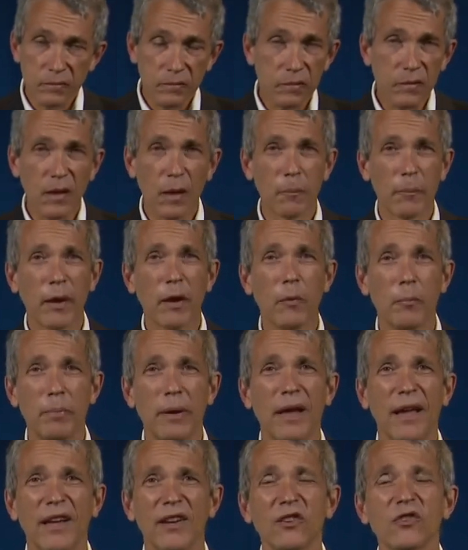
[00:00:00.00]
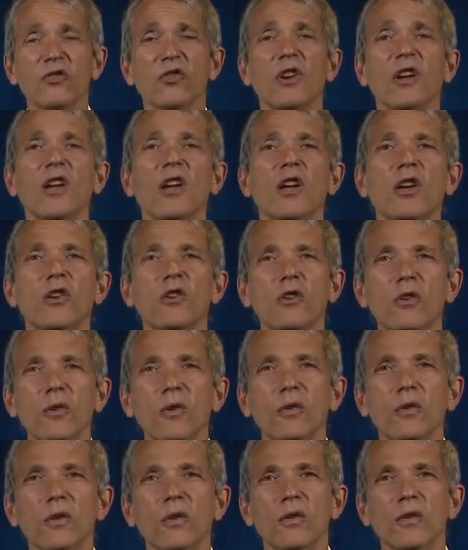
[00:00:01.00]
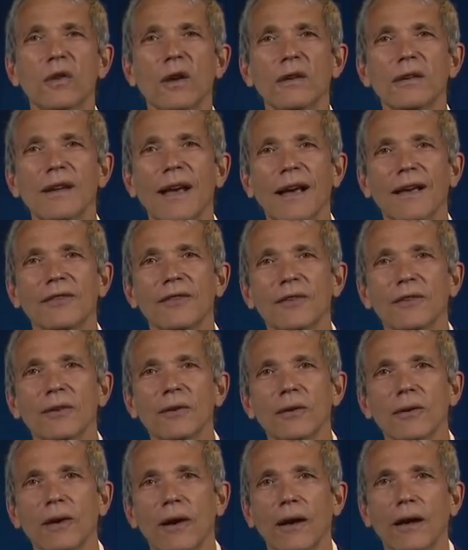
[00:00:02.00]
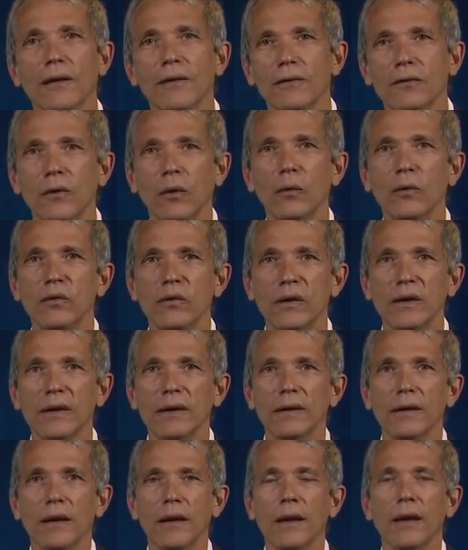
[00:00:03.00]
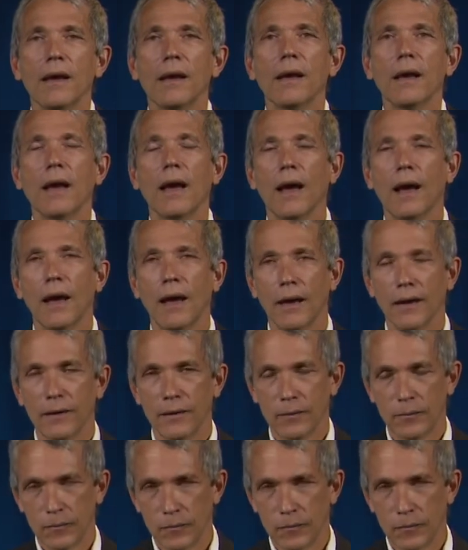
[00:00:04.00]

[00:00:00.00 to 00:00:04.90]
Bell Punch, uses a noscitur a sociis uh,